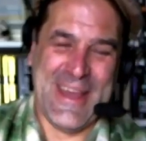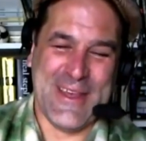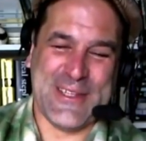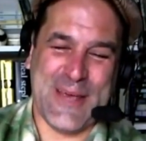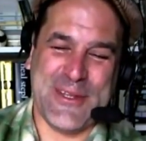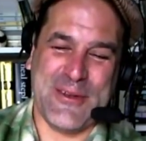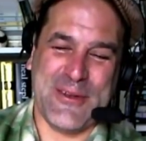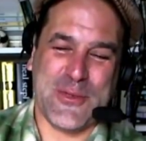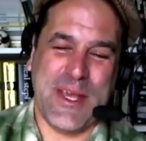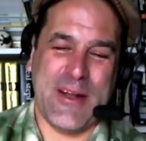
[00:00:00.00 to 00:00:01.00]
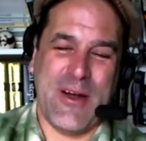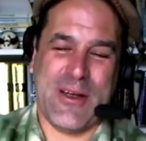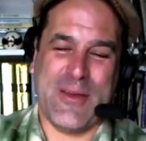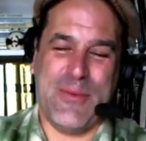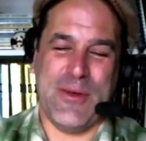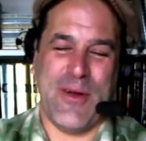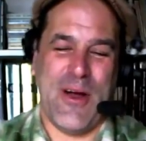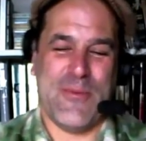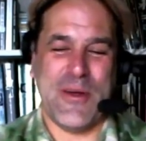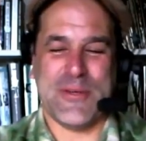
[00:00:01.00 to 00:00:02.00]
This episode of This Week in Computer
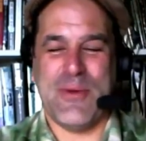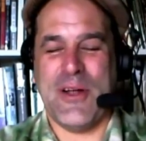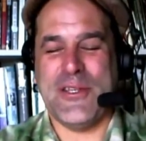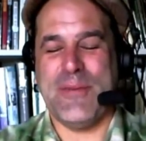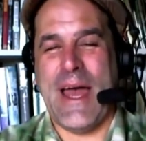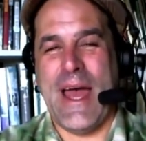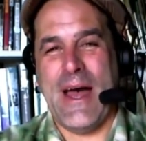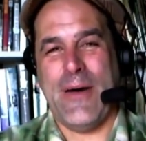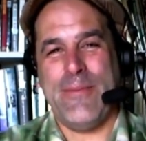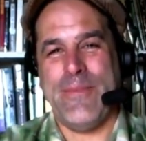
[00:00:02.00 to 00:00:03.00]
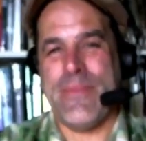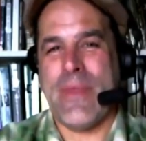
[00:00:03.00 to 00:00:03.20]
Hardware is brought to you by Helm.